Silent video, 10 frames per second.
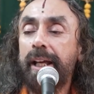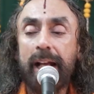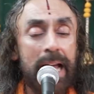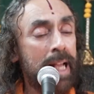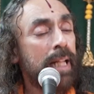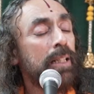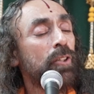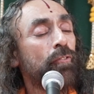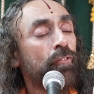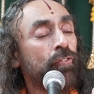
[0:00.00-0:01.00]
And
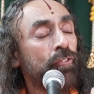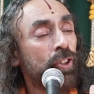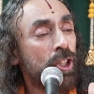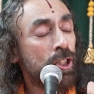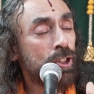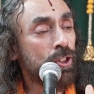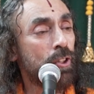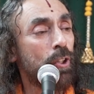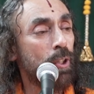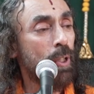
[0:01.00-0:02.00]
the first
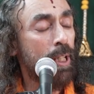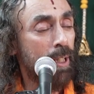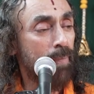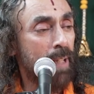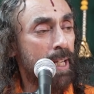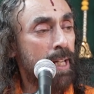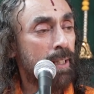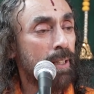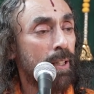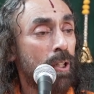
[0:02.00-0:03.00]

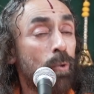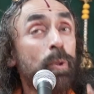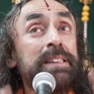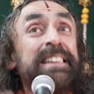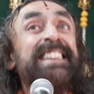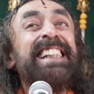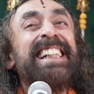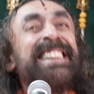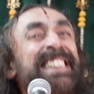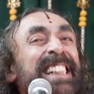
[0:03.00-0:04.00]
inmate was
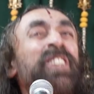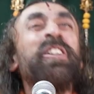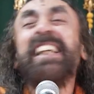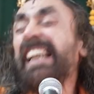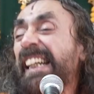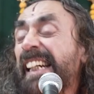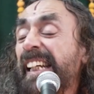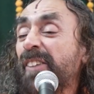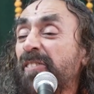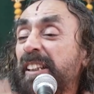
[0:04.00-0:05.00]

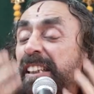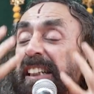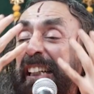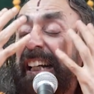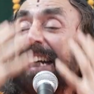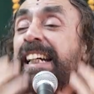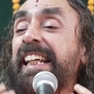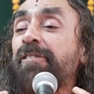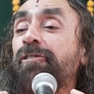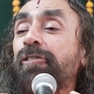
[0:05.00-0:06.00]
gesticulating with
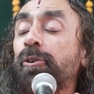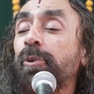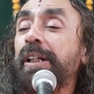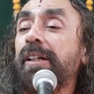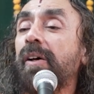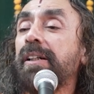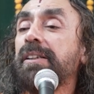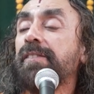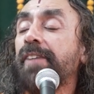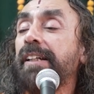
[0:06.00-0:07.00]
great fury on
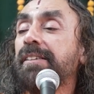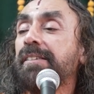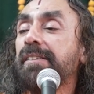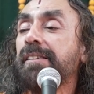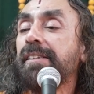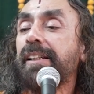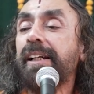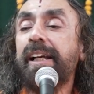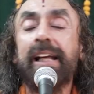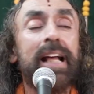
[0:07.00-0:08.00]
his face.
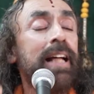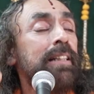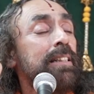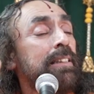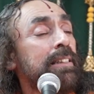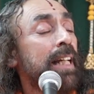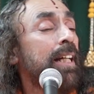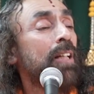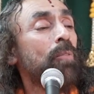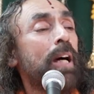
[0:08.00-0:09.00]
And the
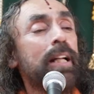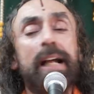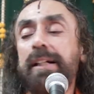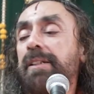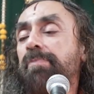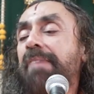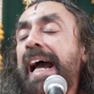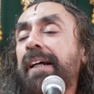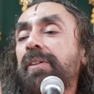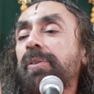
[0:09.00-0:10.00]
second one had his
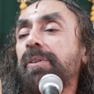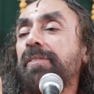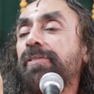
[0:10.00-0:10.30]
back to the